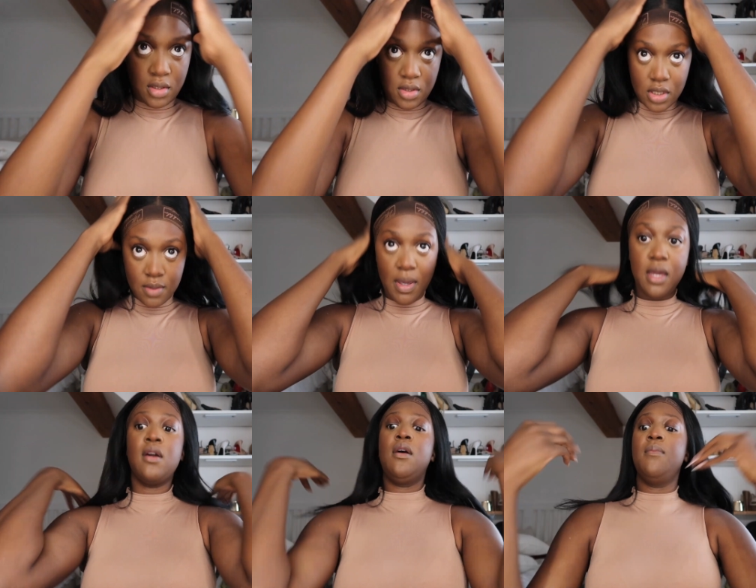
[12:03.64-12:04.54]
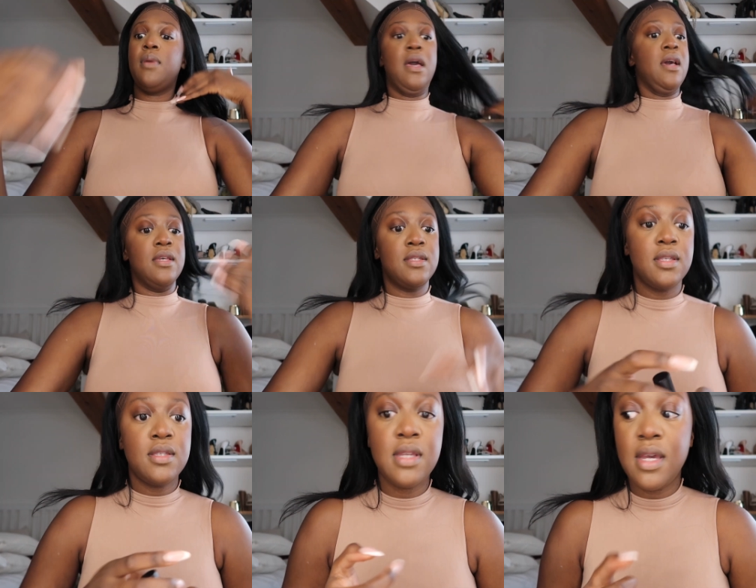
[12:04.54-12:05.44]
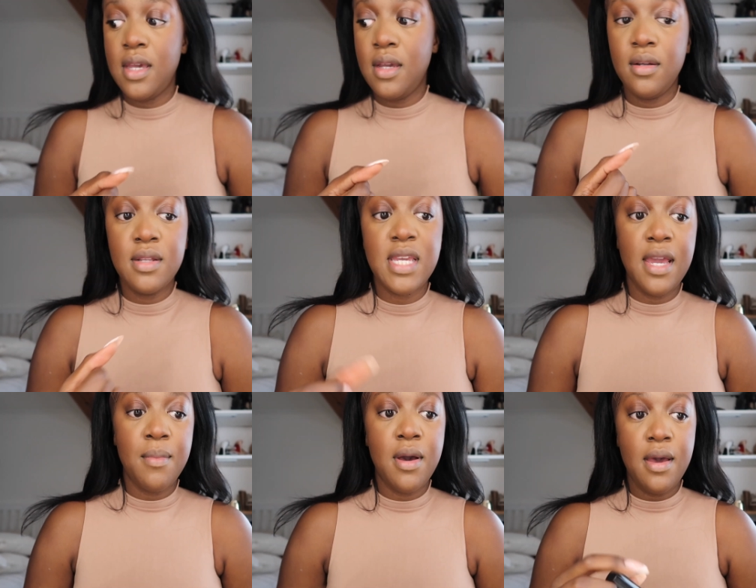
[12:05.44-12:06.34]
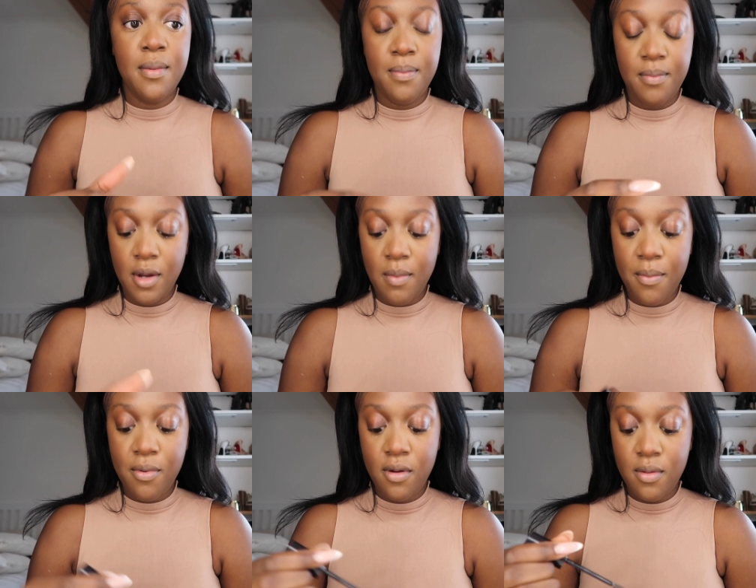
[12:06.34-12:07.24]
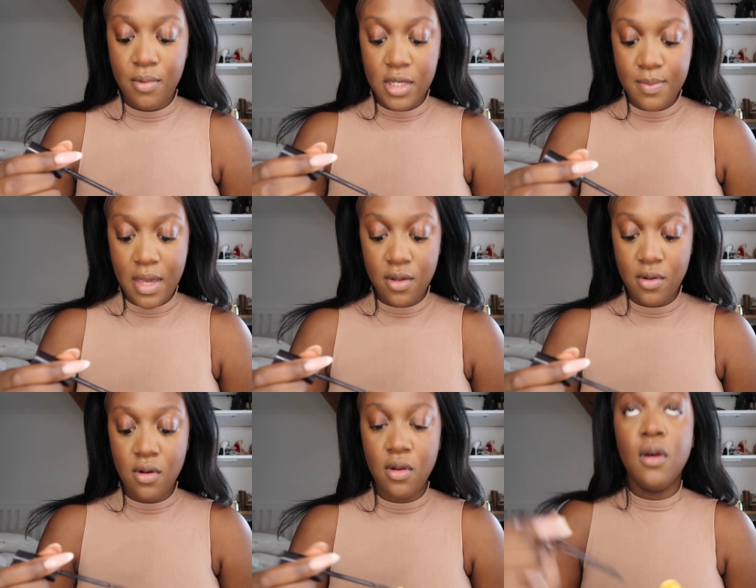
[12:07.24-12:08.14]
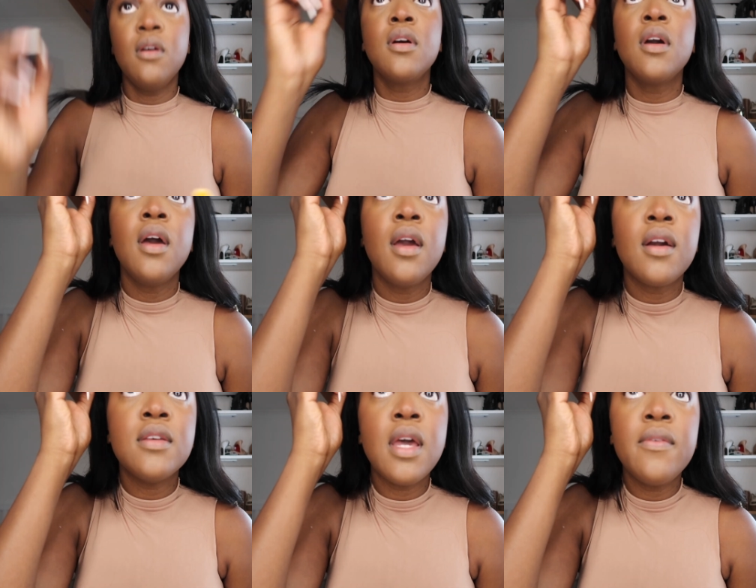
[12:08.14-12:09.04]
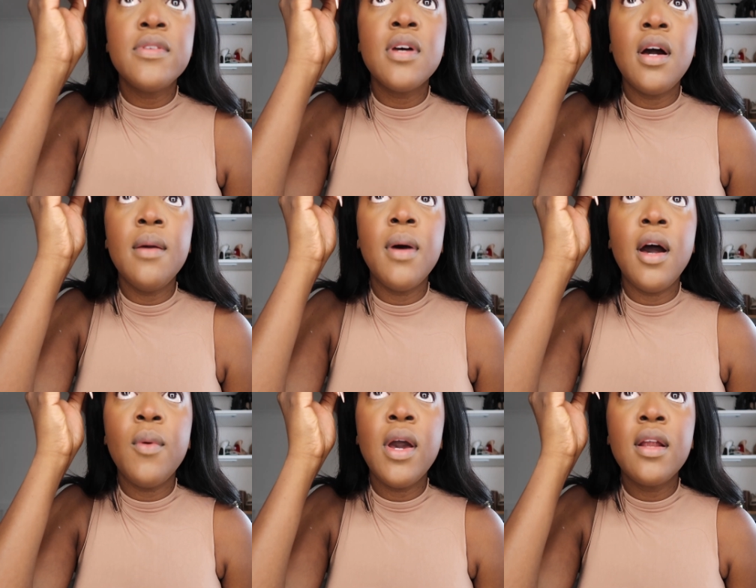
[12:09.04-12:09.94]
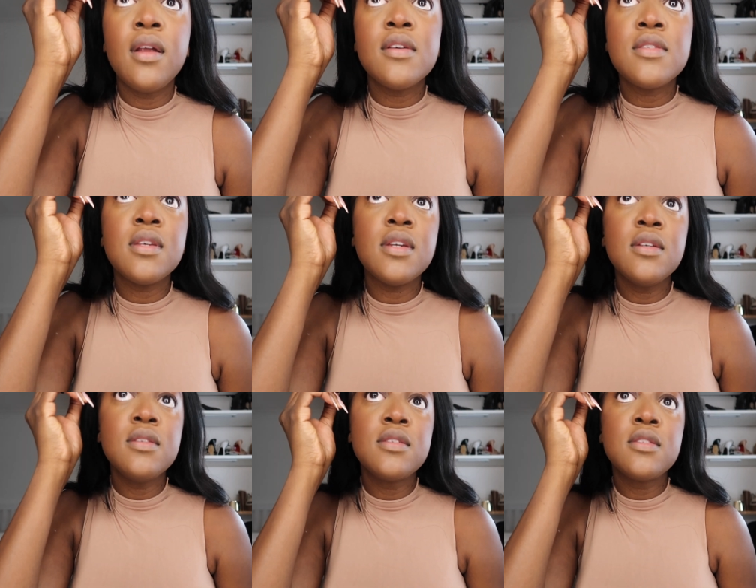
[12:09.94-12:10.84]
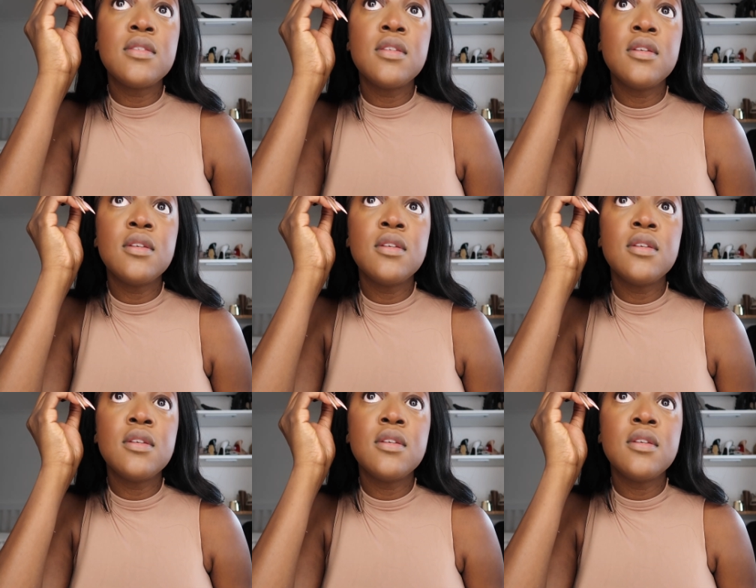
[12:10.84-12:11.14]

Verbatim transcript: This makeup has to stay. I'm going to take my, bring my pressed powder along because every time I wear glasses,